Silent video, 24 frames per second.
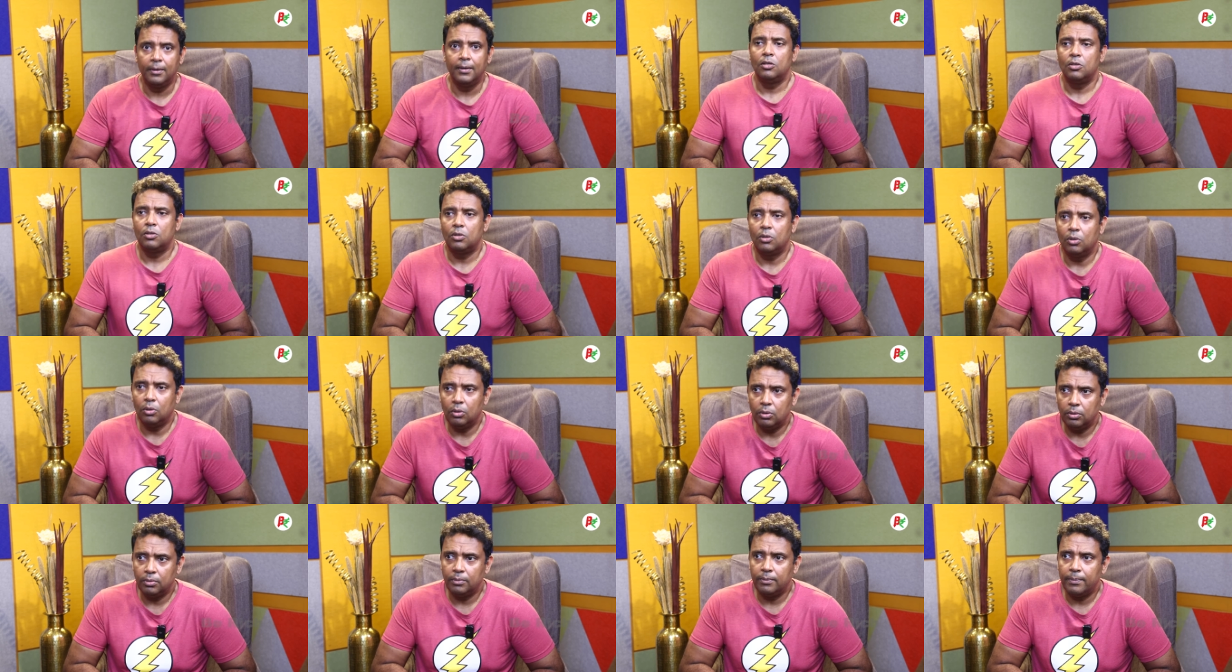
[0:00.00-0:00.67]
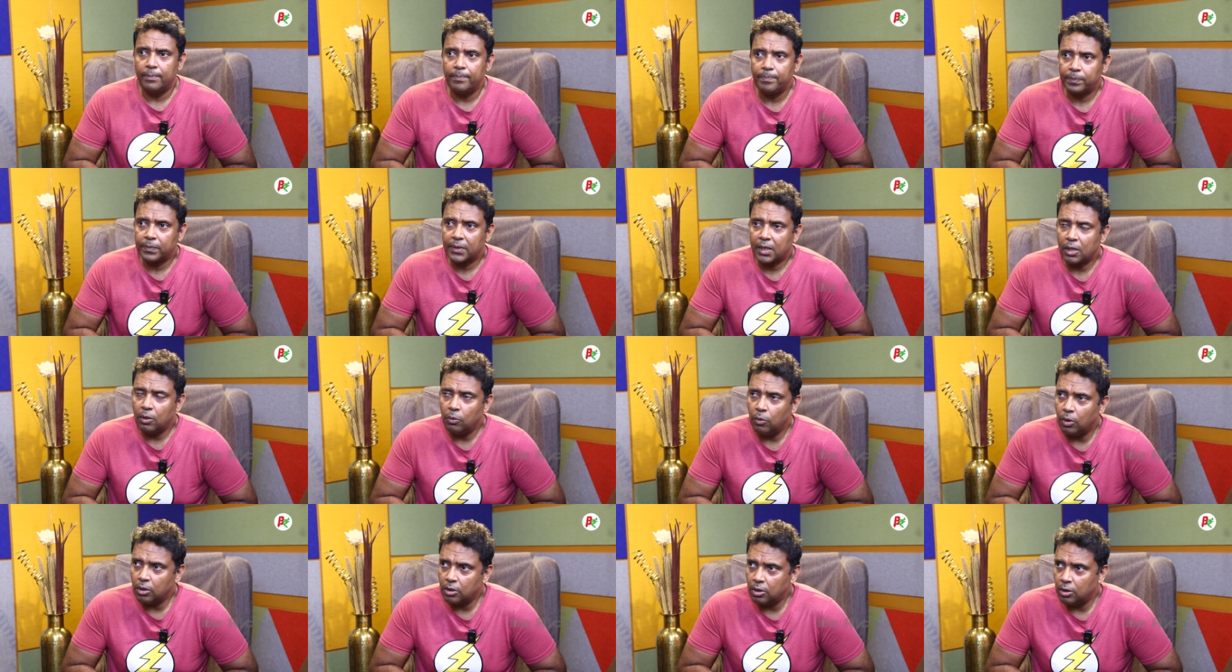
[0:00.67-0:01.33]
So
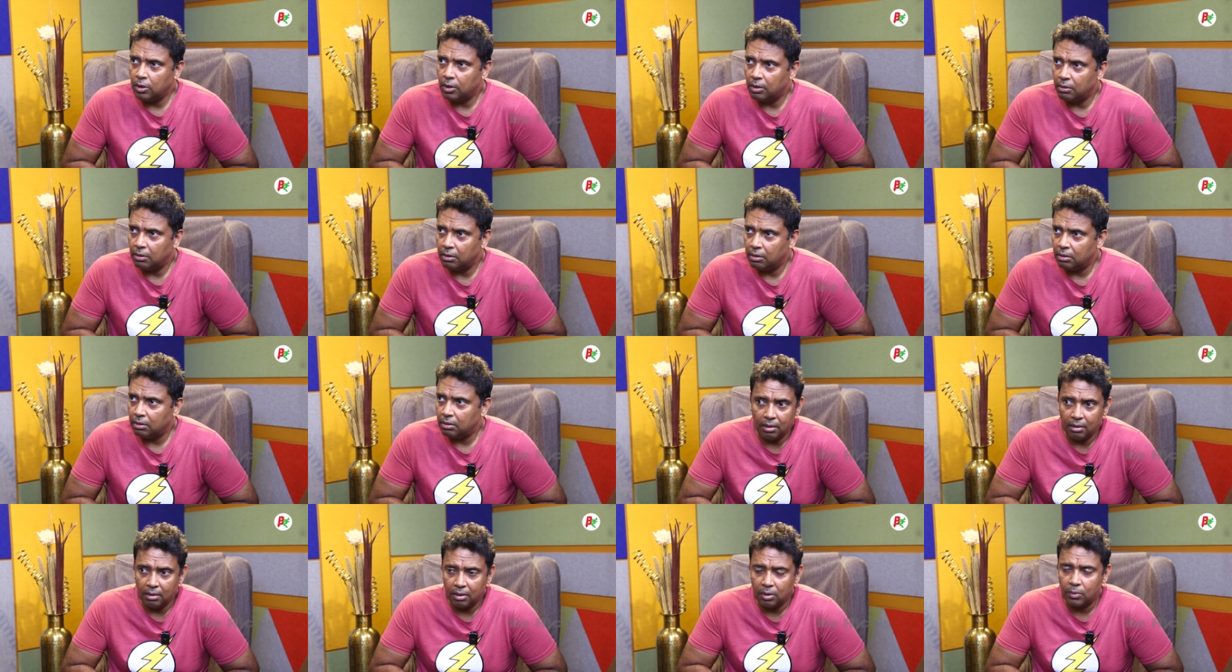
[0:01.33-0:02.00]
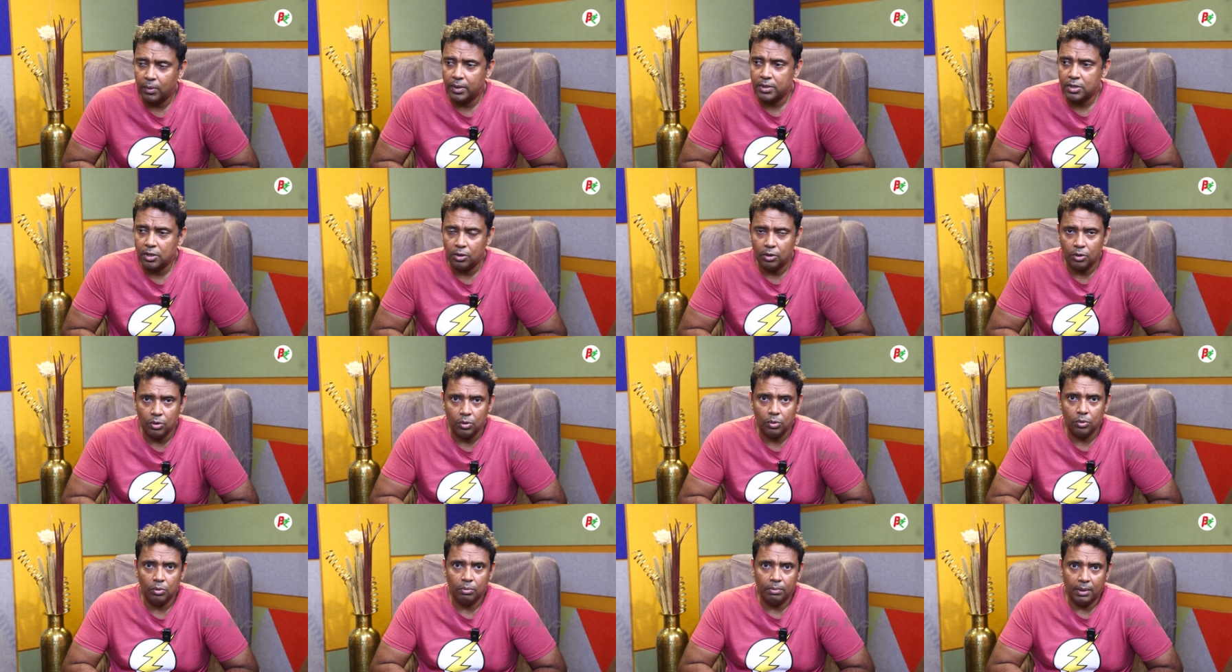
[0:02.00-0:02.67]
what you're requested to
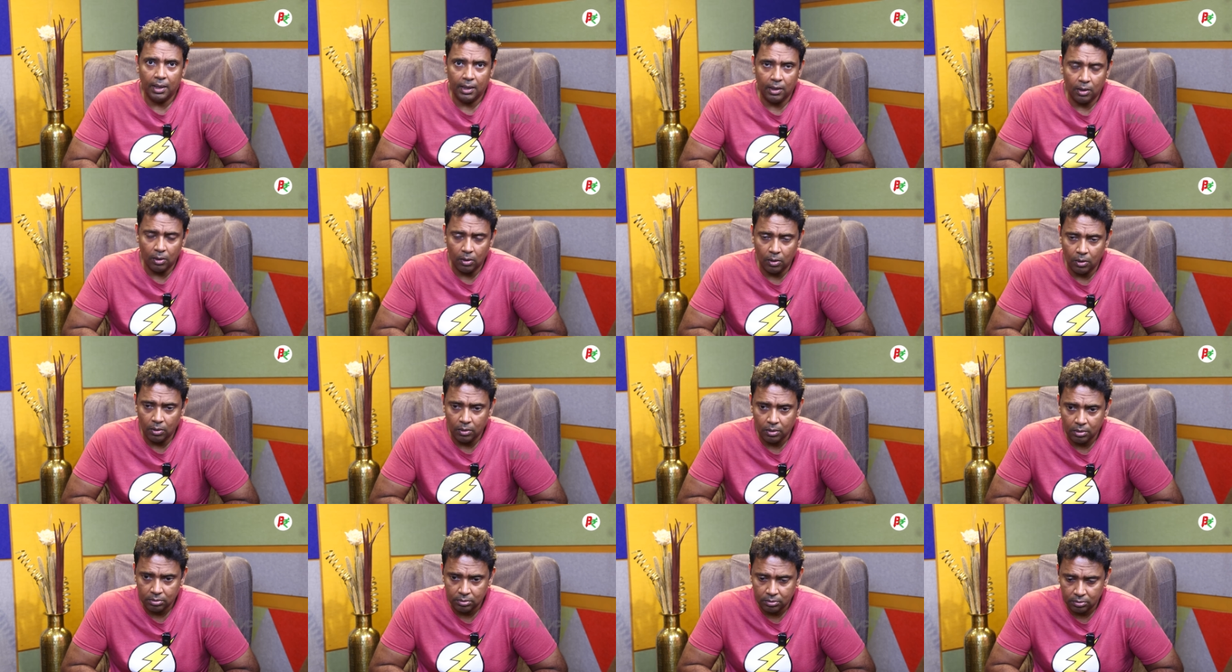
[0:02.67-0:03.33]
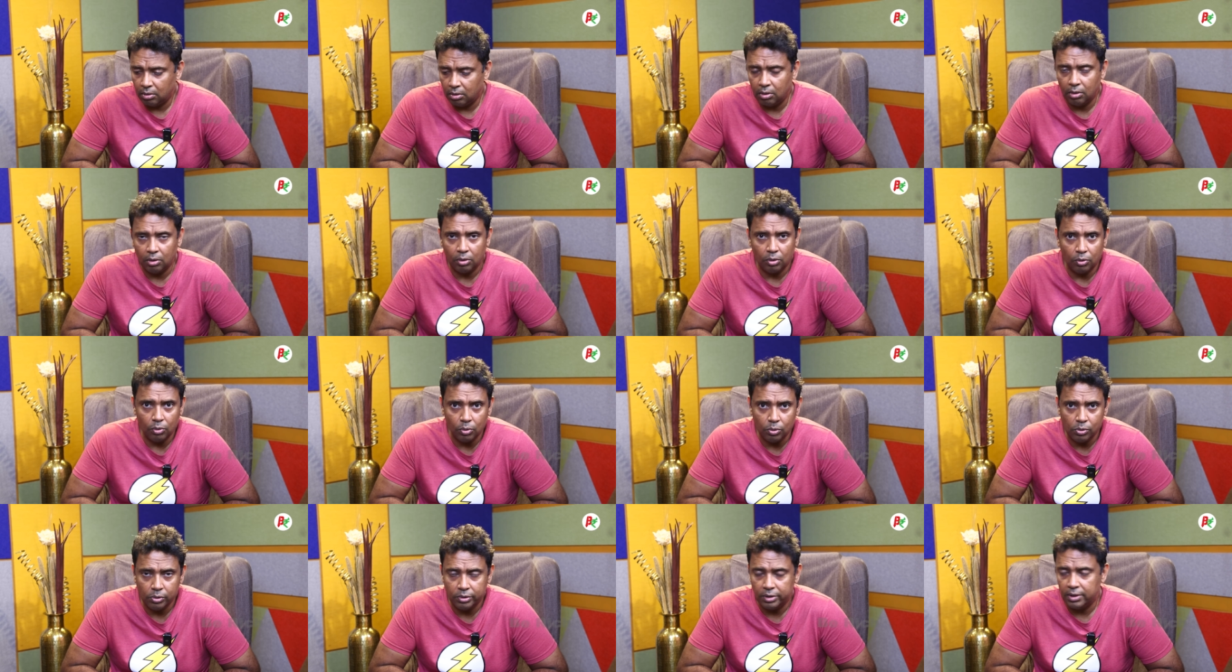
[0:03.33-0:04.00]
do by law or the
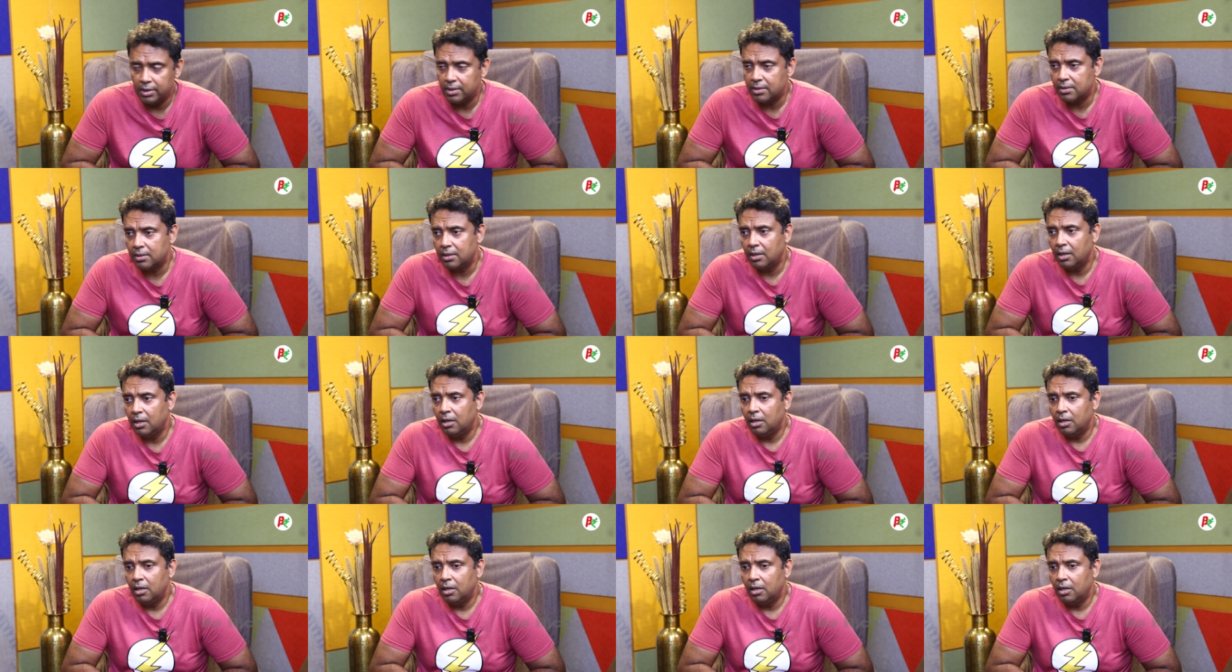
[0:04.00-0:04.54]
rules is